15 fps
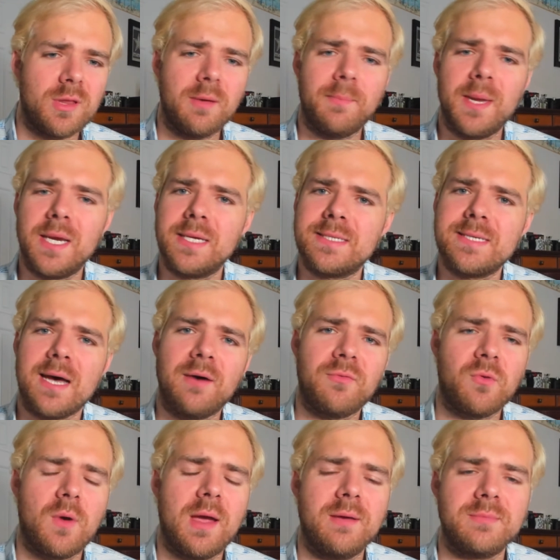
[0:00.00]
They beat a tough
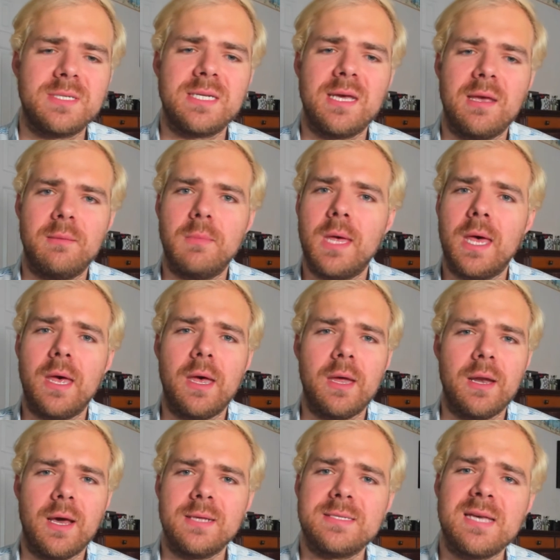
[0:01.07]
Rams team
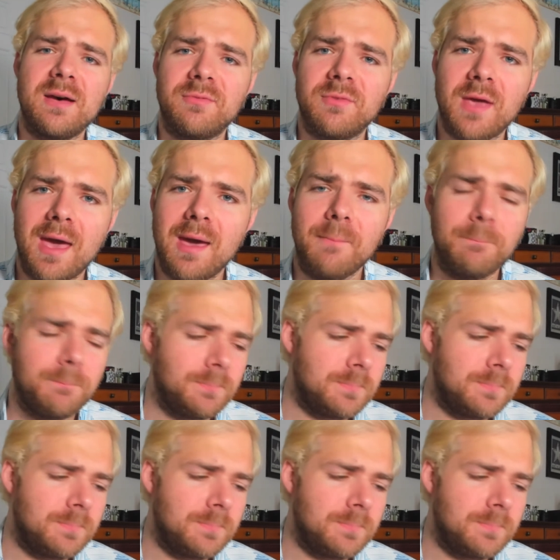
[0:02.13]
and a tough game.